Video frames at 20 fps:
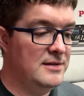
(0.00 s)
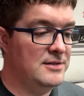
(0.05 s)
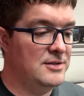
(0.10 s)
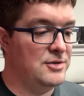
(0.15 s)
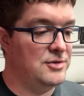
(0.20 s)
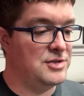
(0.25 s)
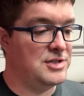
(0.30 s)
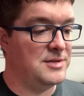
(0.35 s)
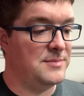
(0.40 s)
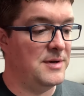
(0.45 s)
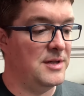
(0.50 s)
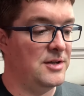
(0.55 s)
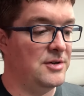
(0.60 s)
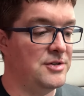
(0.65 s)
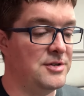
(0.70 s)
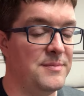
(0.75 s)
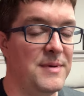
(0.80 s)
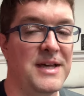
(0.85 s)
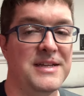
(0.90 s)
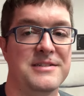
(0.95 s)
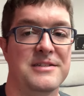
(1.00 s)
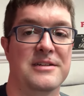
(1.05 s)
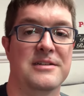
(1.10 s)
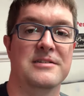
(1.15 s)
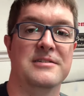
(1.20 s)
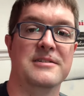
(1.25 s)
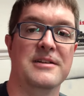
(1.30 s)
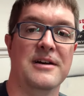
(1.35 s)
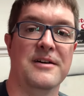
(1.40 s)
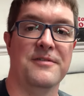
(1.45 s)
do some other domestic
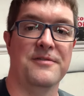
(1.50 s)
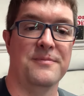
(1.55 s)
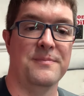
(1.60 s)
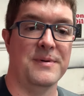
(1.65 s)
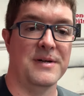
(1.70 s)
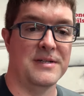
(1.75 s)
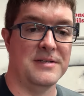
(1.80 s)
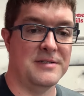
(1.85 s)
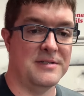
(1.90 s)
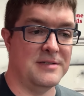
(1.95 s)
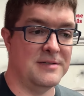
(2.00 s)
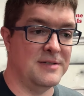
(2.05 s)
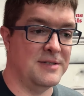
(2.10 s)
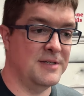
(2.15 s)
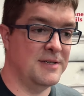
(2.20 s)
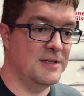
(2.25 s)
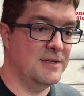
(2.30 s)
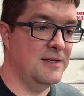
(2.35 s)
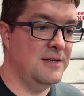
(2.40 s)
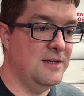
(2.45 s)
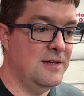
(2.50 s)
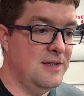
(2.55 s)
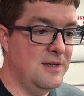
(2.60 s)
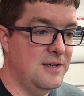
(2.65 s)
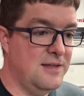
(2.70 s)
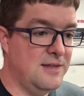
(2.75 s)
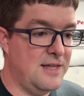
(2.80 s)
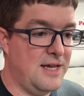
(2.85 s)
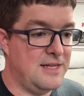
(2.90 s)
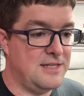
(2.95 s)
stuff, but
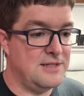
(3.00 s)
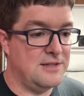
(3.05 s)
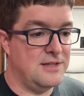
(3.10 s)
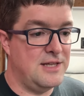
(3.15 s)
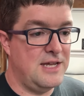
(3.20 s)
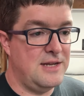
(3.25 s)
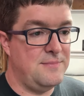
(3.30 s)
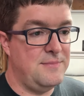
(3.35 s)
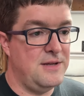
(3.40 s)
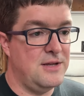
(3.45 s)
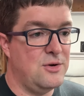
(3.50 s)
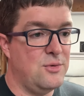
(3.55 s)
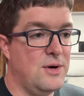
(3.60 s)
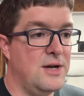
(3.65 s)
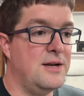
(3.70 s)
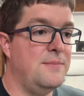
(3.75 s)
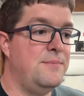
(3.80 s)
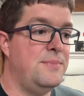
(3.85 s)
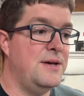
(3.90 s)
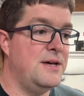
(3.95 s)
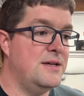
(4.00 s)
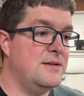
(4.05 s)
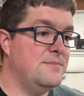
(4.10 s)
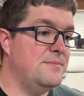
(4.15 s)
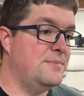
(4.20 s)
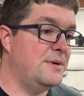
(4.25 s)
that delayed me quite a bit.